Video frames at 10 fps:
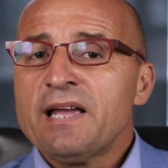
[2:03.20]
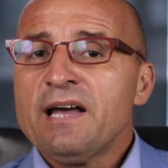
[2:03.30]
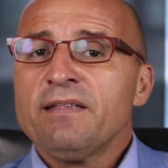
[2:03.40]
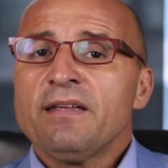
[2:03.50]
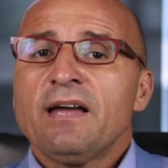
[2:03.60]

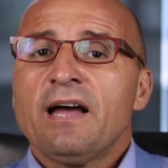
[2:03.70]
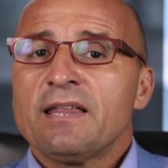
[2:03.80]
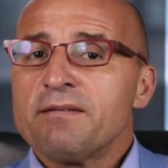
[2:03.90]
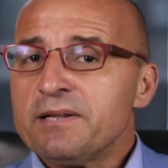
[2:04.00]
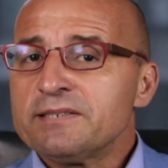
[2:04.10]
now.
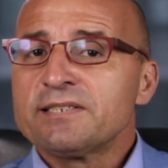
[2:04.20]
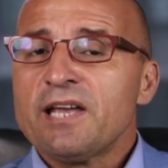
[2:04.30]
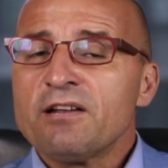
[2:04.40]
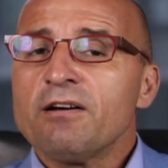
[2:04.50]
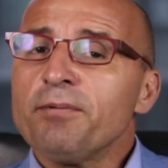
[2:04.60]
They've been
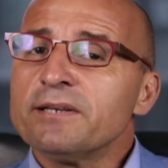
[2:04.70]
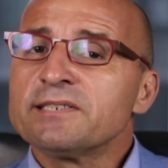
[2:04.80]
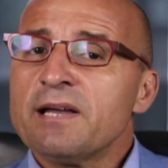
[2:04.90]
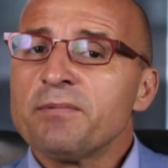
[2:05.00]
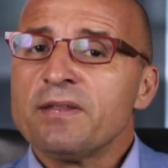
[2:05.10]
scared off by
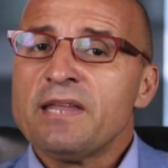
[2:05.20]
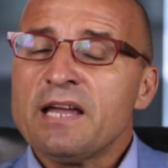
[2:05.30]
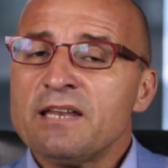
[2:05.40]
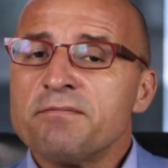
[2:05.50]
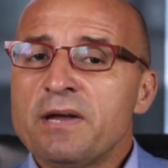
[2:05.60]
some of the
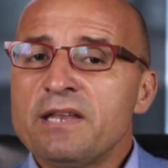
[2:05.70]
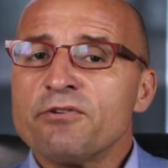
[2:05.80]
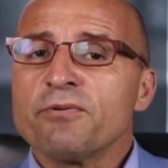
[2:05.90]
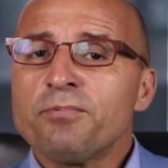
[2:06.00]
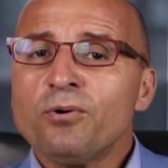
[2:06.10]
negative
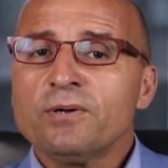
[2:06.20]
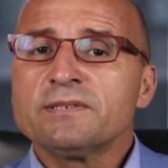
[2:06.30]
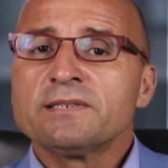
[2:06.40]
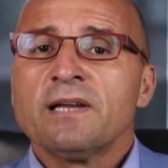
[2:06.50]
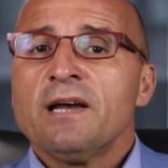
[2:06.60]
media
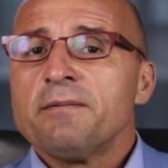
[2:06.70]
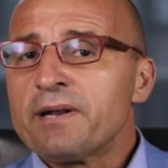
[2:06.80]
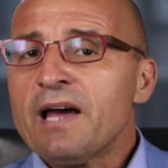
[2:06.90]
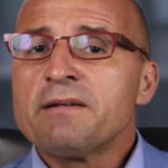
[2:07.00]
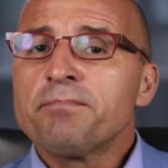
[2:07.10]
reports, but
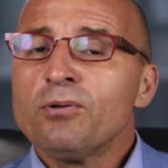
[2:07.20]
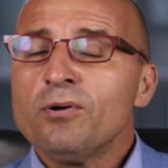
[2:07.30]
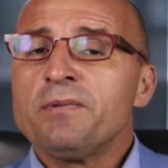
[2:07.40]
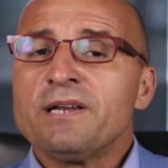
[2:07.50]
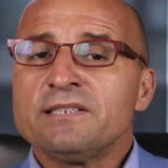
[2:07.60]

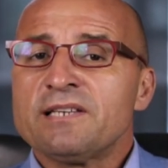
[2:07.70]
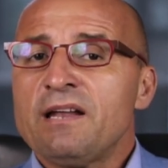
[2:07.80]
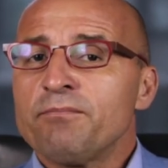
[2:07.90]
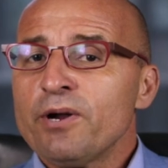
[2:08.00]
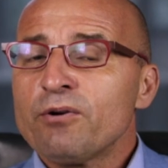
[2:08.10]
unemployment is
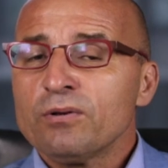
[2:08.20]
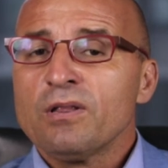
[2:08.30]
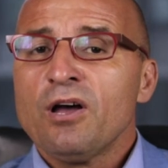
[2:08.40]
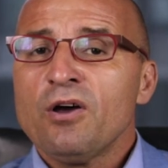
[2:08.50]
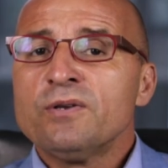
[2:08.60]
at record
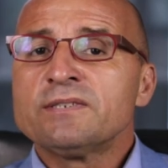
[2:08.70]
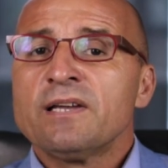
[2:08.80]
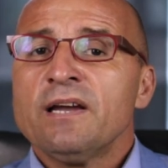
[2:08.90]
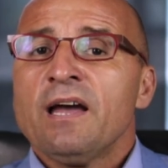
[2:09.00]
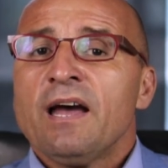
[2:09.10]
lows.
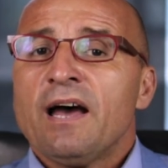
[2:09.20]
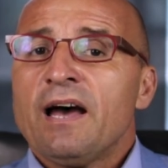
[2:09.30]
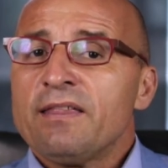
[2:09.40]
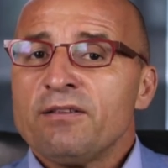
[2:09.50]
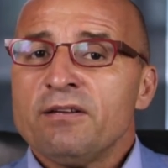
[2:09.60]

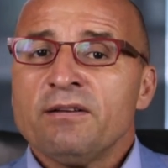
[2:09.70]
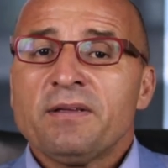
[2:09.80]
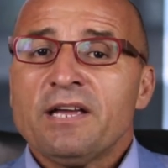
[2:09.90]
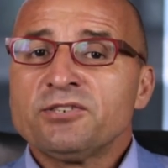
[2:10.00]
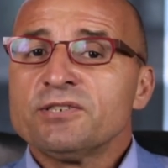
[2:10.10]
The
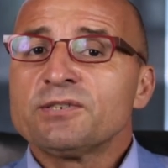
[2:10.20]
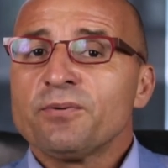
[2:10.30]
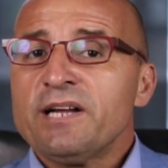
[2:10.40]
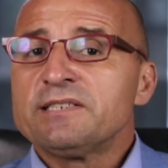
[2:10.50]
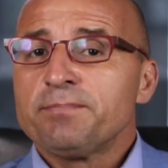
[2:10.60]
interest
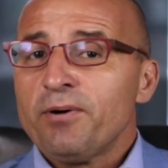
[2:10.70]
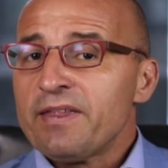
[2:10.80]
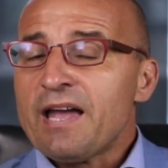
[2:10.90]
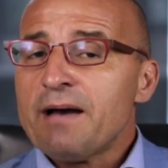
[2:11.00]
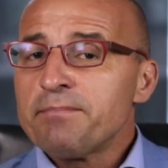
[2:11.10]
rates by
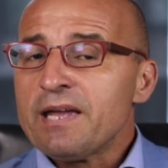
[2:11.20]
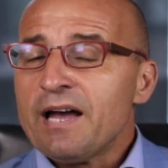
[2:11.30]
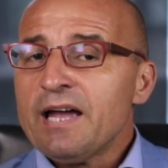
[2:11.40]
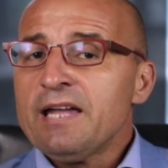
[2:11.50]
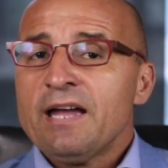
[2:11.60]
the
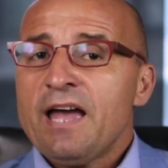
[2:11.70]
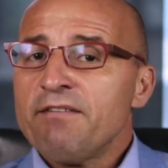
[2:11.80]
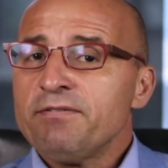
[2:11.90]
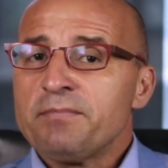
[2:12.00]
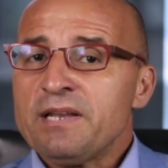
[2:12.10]
RBA
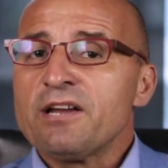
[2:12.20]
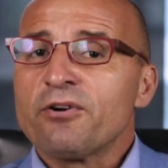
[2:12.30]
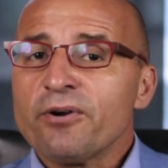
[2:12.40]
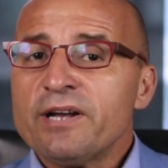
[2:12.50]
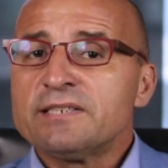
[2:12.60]
haven't been
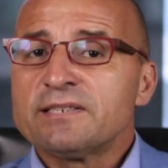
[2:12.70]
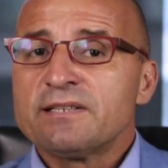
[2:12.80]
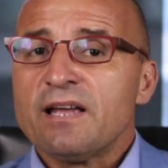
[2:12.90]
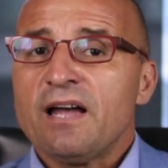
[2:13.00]
increased